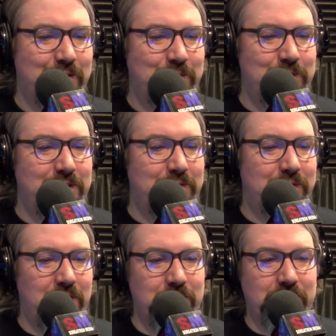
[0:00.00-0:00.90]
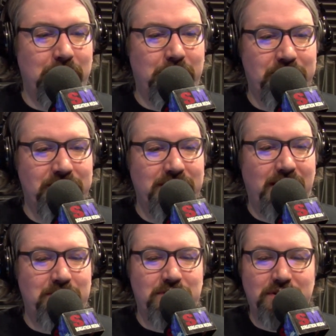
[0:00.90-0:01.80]
we'll see where those go.
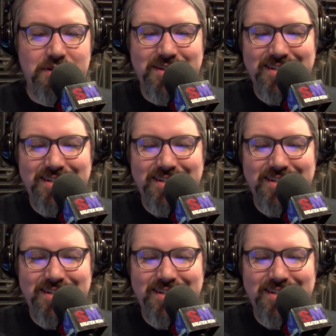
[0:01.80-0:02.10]
I'm sure.